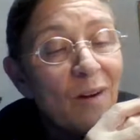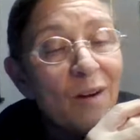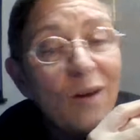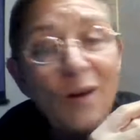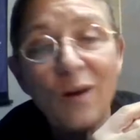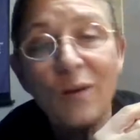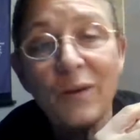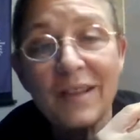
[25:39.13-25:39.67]

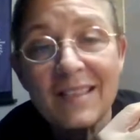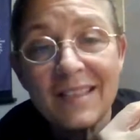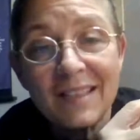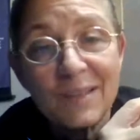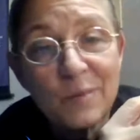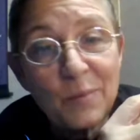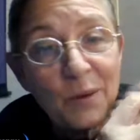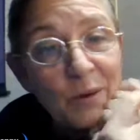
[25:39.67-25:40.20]
always
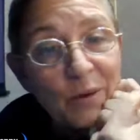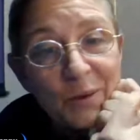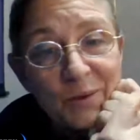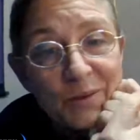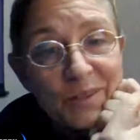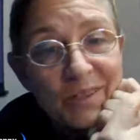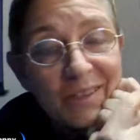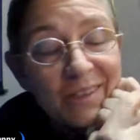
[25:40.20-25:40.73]

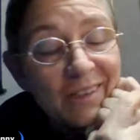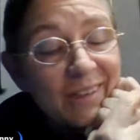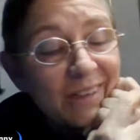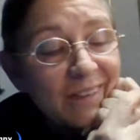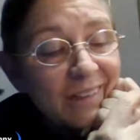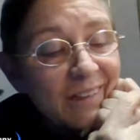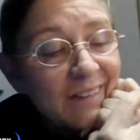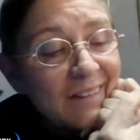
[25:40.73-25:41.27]
exposed.
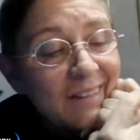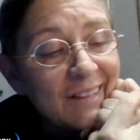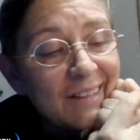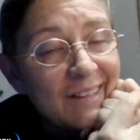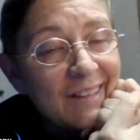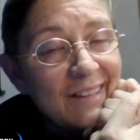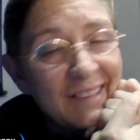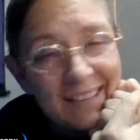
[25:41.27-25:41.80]

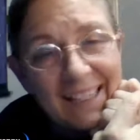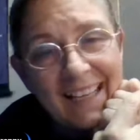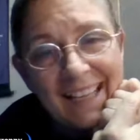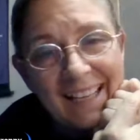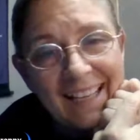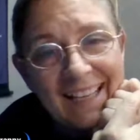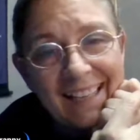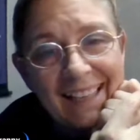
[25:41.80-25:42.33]

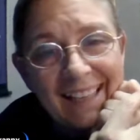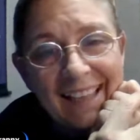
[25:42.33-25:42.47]
Yeah.